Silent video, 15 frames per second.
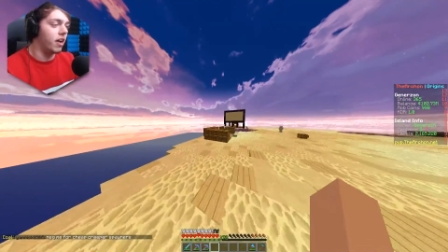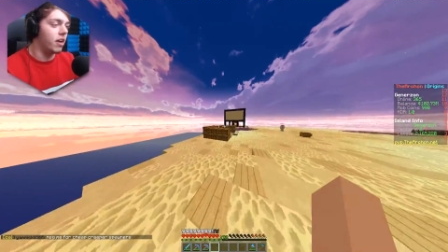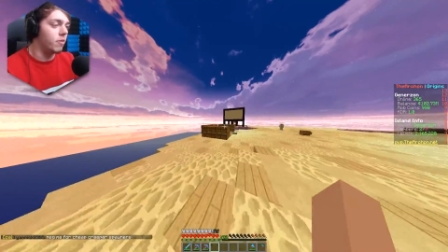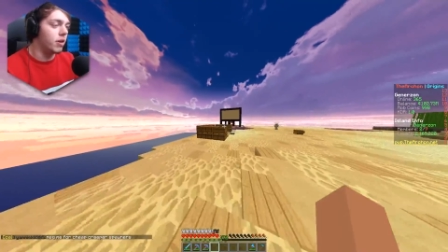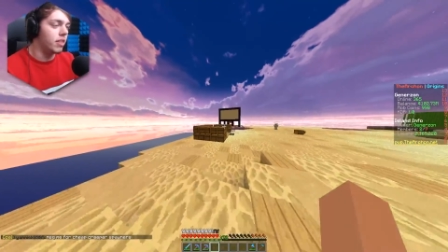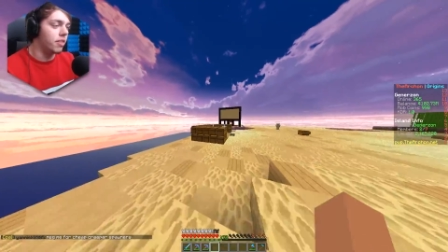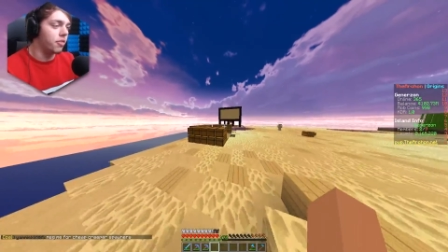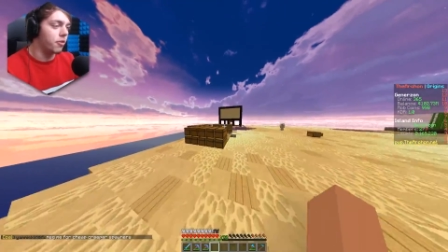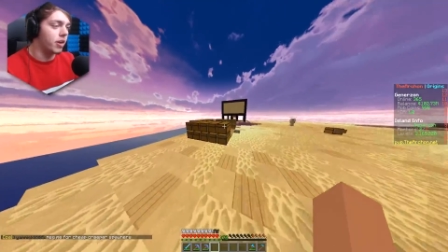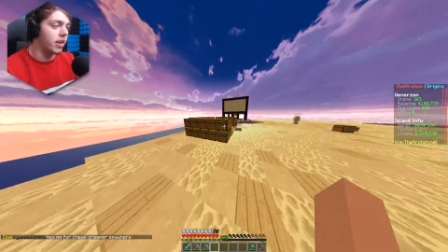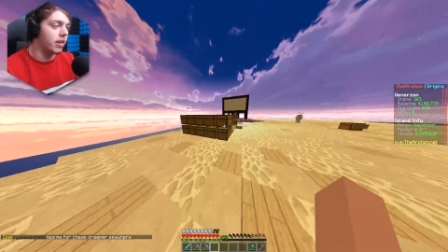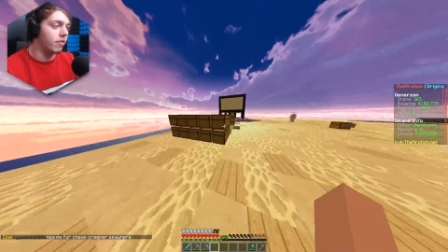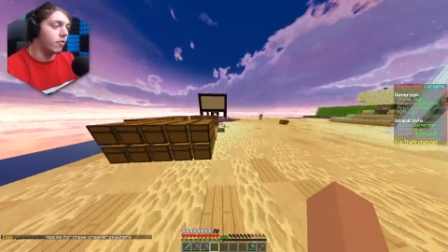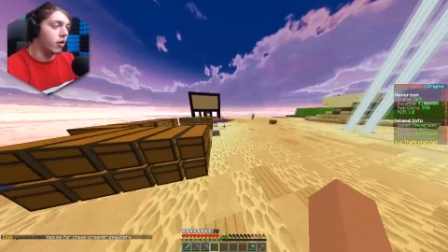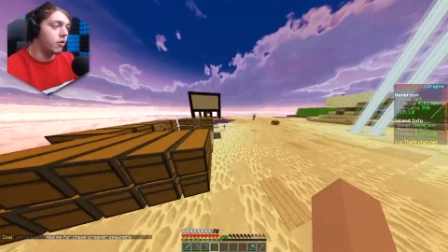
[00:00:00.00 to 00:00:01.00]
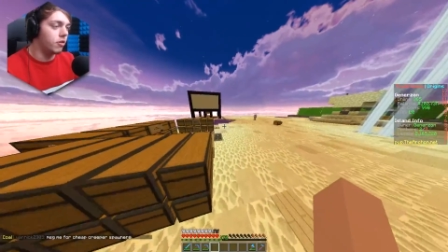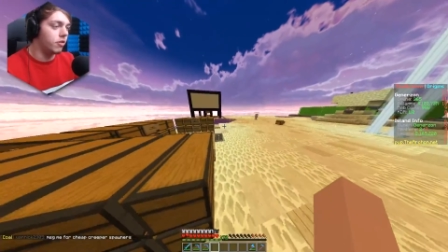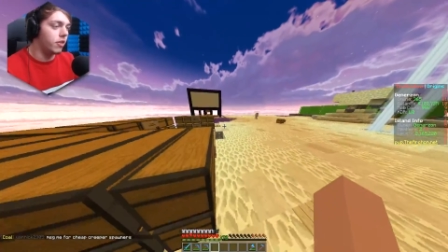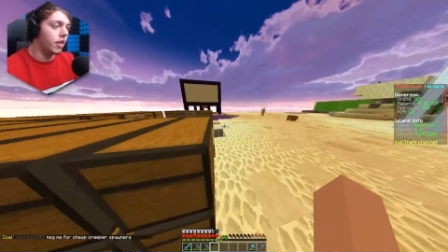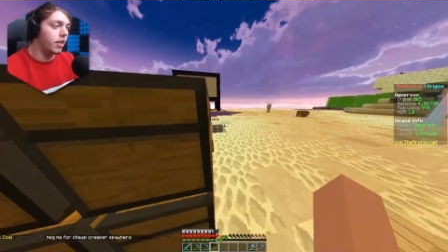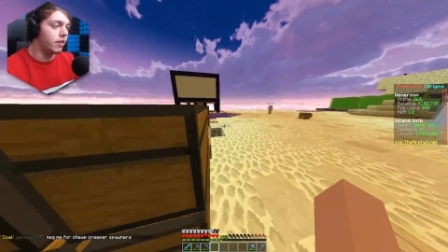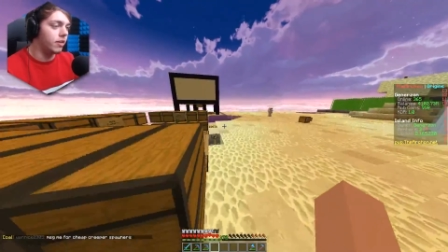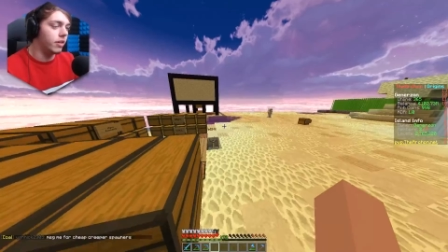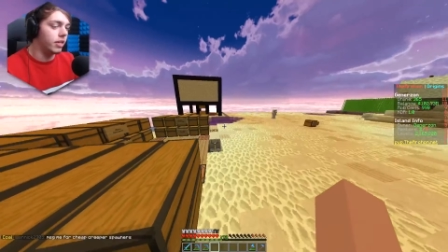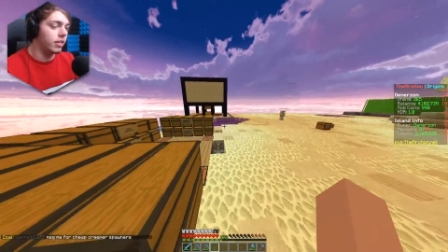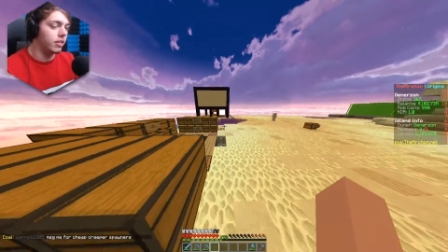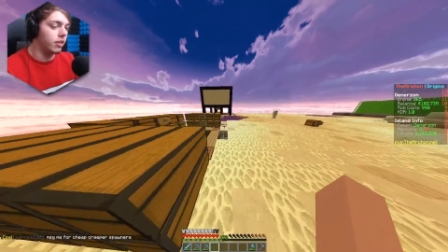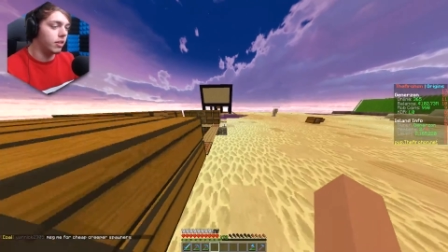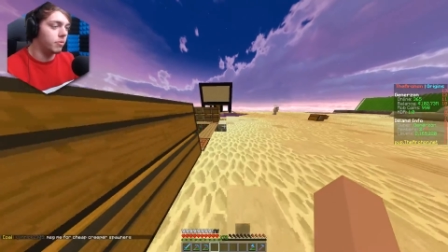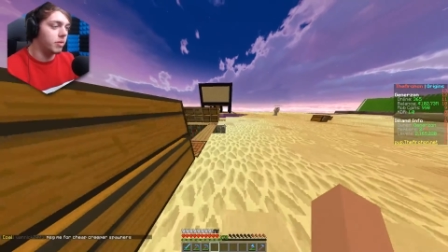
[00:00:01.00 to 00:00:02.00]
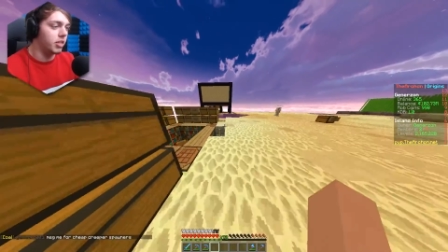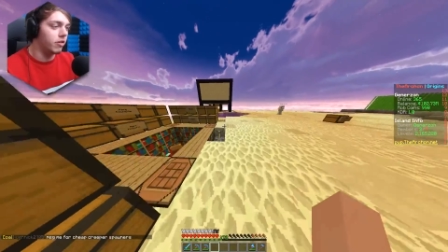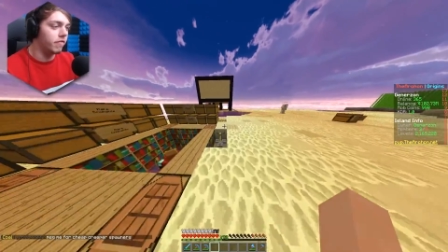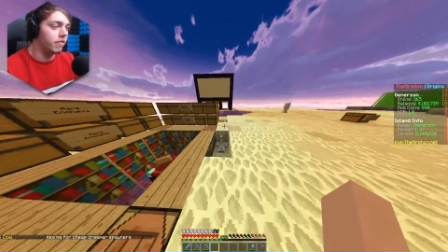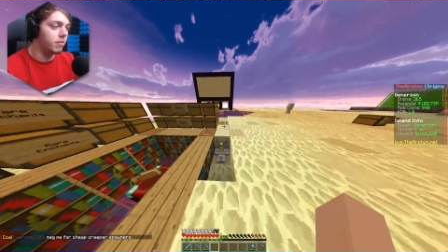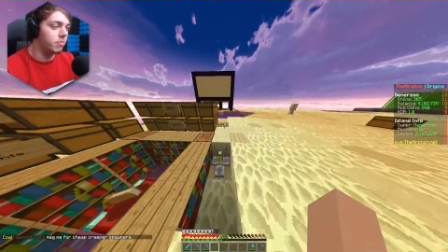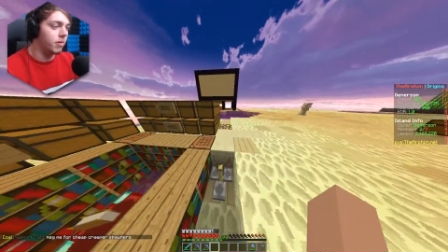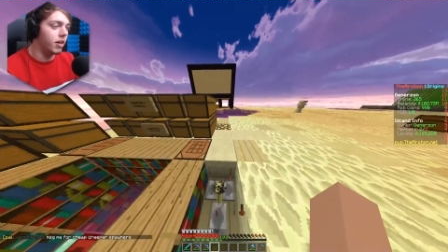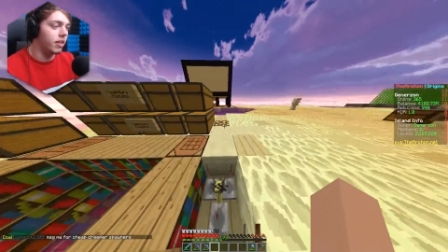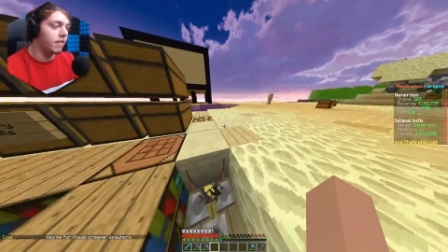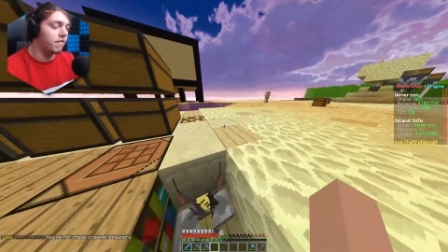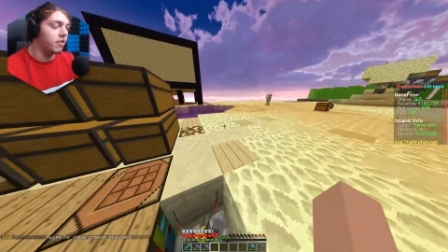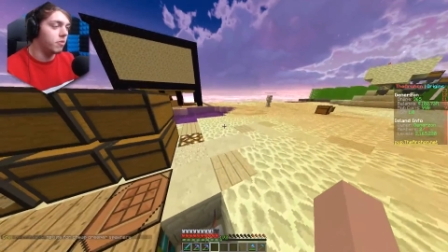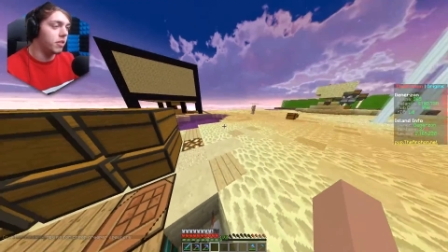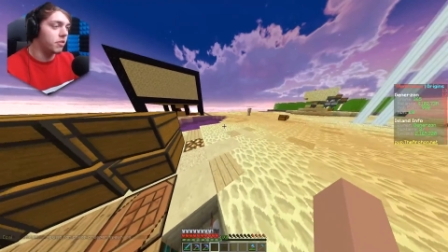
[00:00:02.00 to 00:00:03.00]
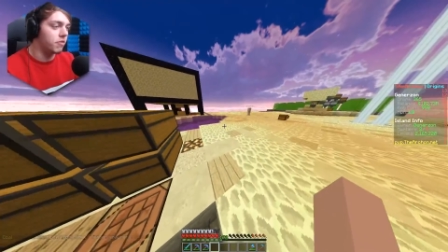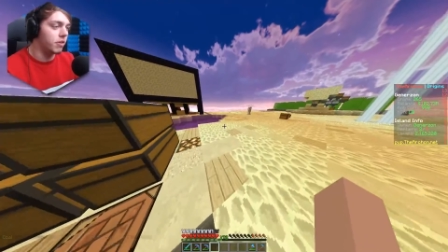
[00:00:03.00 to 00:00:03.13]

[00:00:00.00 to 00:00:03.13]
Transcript: I win three in a row, then it's gonna be over. But if you win